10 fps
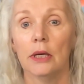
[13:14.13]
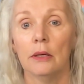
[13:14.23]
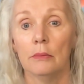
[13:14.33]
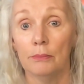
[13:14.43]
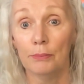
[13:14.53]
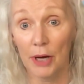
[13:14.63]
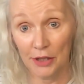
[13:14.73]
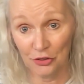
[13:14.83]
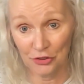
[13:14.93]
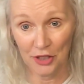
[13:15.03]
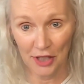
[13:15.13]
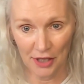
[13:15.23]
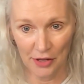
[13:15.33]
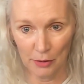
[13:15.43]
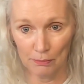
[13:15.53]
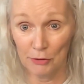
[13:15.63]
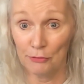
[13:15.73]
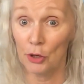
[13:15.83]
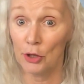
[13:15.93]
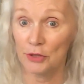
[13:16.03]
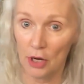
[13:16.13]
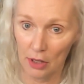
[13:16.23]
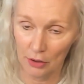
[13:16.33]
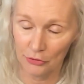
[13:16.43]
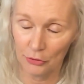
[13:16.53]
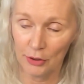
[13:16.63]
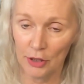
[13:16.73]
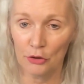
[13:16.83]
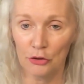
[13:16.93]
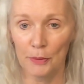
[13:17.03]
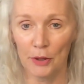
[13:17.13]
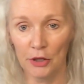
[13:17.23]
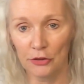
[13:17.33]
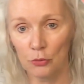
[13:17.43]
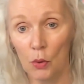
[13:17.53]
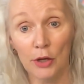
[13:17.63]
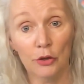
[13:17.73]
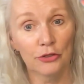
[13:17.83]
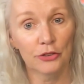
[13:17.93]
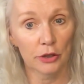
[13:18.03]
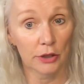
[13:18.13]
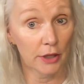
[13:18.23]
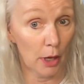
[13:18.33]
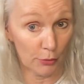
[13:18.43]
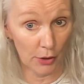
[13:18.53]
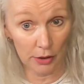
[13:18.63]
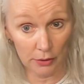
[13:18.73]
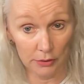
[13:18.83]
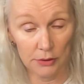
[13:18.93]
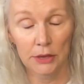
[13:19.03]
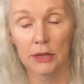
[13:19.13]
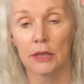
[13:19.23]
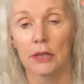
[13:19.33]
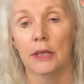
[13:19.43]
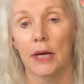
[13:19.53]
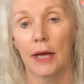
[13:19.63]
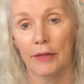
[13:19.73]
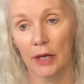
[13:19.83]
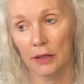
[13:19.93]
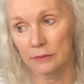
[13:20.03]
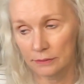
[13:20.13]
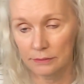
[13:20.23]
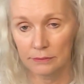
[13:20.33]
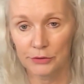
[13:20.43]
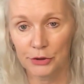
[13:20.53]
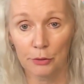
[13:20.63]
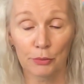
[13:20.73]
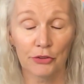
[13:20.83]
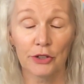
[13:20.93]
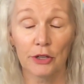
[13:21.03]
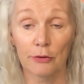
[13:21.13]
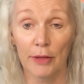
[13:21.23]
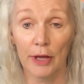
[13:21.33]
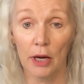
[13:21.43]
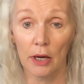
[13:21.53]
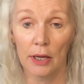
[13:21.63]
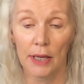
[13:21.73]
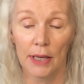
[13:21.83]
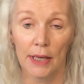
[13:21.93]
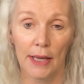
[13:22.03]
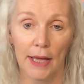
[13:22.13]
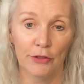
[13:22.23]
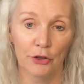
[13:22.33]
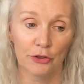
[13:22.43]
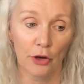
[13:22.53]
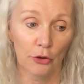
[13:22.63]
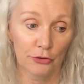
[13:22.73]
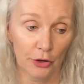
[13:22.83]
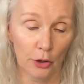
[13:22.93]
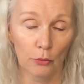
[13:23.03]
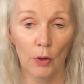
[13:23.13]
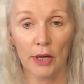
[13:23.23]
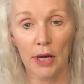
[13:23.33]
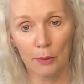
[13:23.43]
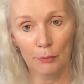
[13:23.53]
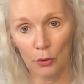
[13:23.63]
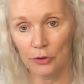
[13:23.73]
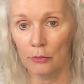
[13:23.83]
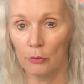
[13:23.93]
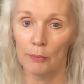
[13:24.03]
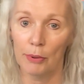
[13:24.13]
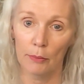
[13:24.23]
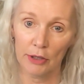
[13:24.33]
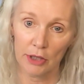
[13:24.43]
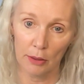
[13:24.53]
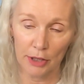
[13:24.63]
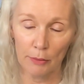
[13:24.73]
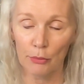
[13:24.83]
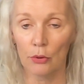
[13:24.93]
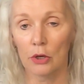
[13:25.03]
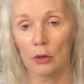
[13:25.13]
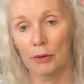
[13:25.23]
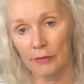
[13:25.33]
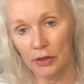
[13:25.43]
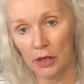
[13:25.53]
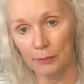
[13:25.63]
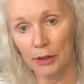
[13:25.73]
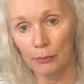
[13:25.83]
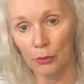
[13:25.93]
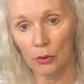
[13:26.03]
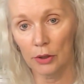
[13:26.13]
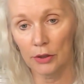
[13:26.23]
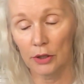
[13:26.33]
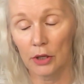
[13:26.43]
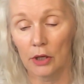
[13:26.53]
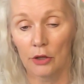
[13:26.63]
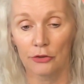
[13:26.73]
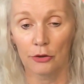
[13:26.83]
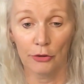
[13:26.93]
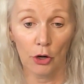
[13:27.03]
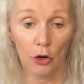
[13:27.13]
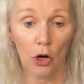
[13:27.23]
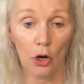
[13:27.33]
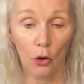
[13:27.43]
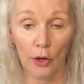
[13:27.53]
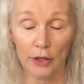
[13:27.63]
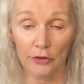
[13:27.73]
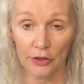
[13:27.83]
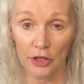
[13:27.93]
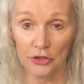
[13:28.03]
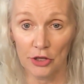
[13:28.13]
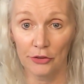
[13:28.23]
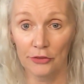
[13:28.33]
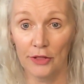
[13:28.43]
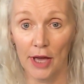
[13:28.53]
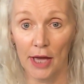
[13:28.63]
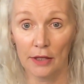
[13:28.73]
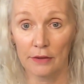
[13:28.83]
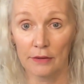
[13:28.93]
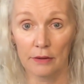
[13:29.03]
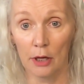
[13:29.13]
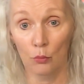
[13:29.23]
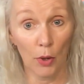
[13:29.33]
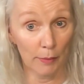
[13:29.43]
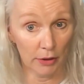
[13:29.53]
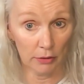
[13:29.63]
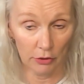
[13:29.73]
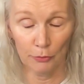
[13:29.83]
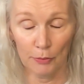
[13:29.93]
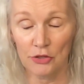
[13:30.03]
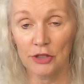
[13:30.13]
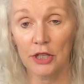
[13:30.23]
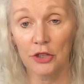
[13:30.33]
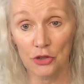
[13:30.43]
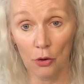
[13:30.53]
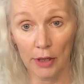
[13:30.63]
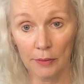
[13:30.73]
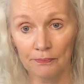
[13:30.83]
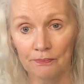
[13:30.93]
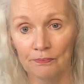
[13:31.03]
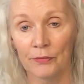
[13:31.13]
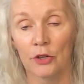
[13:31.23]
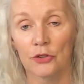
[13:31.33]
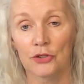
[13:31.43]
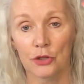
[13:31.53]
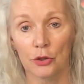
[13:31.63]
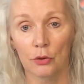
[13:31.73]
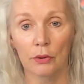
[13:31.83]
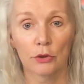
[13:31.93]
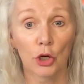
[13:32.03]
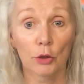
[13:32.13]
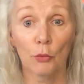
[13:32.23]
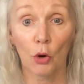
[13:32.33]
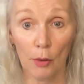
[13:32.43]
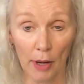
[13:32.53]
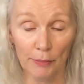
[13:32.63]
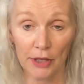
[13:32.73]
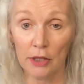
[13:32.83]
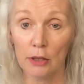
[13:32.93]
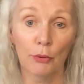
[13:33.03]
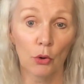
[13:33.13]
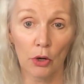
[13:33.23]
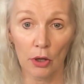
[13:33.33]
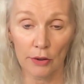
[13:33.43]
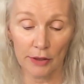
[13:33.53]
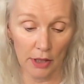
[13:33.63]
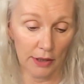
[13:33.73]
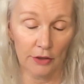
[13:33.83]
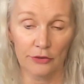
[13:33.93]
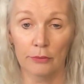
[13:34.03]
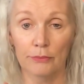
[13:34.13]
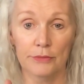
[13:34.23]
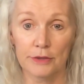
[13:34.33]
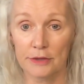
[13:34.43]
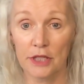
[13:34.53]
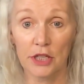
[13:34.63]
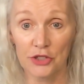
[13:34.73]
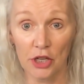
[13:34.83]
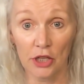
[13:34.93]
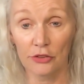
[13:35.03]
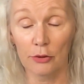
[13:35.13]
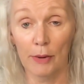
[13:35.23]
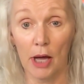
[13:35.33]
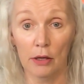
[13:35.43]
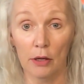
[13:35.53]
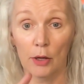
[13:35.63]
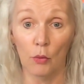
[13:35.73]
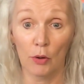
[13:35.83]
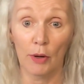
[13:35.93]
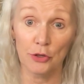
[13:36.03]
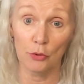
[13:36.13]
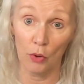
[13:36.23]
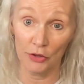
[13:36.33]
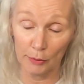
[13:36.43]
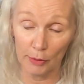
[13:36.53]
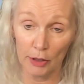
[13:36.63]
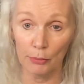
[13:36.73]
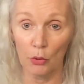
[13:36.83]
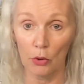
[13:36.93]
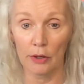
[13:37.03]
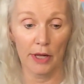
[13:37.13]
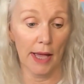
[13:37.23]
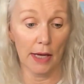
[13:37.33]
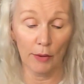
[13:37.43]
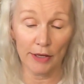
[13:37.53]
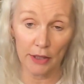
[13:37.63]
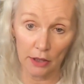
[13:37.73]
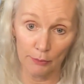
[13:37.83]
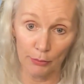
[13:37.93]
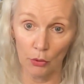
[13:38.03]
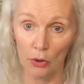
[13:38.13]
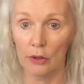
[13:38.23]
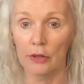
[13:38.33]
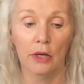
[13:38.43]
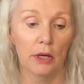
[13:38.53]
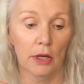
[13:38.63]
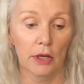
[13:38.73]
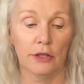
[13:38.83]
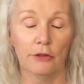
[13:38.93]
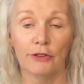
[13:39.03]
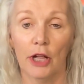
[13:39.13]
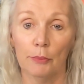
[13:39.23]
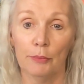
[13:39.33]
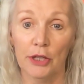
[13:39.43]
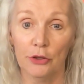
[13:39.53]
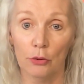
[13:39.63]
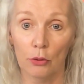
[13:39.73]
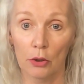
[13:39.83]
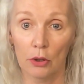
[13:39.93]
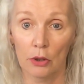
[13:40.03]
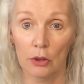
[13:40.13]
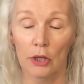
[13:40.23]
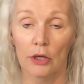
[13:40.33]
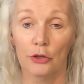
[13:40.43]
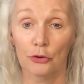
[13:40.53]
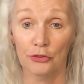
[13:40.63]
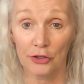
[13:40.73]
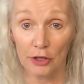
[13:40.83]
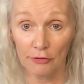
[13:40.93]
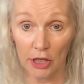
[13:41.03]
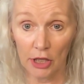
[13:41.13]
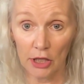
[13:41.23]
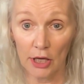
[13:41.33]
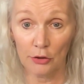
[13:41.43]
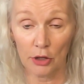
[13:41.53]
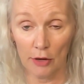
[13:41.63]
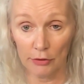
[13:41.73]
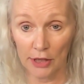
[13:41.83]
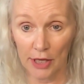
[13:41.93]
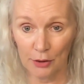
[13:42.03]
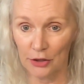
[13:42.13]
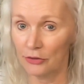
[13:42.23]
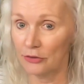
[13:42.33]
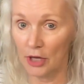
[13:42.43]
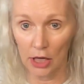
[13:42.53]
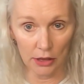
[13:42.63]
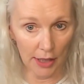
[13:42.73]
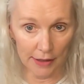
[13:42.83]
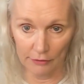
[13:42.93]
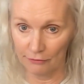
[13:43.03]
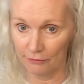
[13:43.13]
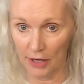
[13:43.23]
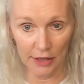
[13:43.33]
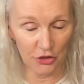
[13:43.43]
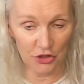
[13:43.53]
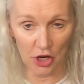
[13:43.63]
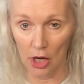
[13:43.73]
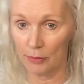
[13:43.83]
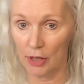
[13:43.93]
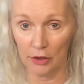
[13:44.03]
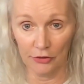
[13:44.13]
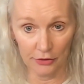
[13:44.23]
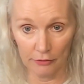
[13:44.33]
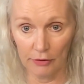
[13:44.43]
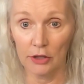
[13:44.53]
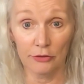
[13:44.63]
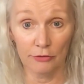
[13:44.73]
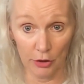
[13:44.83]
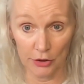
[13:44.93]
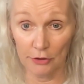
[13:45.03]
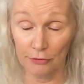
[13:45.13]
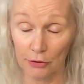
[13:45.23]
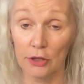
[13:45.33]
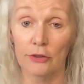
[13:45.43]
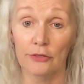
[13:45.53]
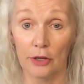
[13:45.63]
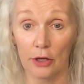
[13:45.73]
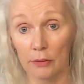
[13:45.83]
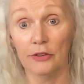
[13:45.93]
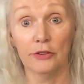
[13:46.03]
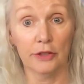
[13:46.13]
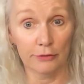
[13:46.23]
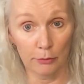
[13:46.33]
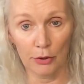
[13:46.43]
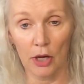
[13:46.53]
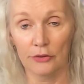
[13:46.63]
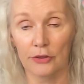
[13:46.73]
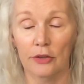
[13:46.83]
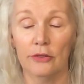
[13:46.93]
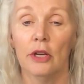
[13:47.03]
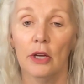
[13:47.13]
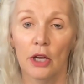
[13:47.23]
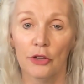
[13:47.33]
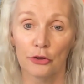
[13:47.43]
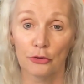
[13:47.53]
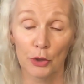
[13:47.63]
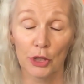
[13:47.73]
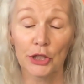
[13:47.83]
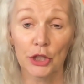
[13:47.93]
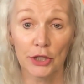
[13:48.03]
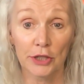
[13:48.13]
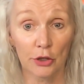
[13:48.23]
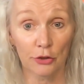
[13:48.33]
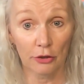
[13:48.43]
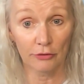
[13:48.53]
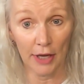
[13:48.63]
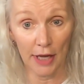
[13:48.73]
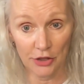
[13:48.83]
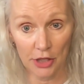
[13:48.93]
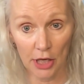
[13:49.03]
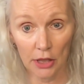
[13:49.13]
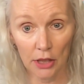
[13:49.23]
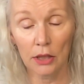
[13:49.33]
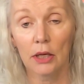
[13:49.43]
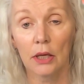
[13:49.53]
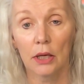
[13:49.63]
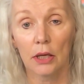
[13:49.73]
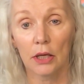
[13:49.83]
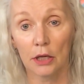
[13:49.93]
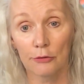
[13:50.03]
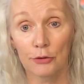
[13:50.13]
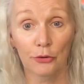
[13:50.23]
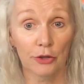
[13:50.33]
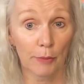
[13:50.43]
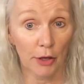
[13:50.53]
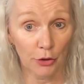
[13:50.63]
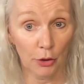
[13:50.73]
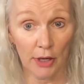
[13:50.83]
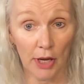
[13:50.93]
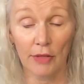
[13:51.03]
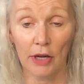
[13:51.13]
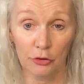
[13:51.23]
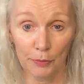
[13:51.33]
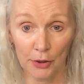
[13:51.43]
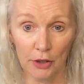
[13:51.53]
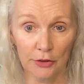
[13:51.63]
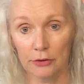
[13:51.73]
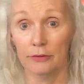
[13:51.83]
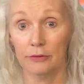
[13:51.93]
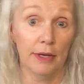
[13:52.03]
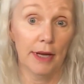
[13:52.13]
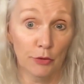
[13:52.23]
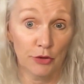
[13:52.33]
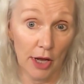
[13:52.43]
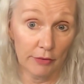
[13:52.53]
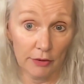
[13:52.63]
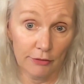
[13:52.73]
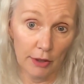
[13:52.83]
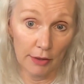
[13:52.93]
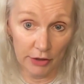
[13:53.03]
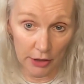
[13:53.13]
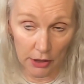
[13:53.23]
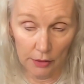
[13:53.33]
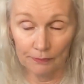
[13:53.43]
but you should get on them before you retire so you get your experience while you're still an operator, and then you can proceed from there. And there's also what kind of board. Do you want a public company board, a private company board? So there are organizations that women especially can join to learn more about being on a board, kind of get some teachings about, okay, what do I do once I'm on a board? How do I get on the board? Developing your CV and your cover letter, because it's not like finding a job kind of CV. It's very different. So it's a different process. So it's really good to get yourself educated if you somehow don't have that experience, and how would you have it if you haven't done it?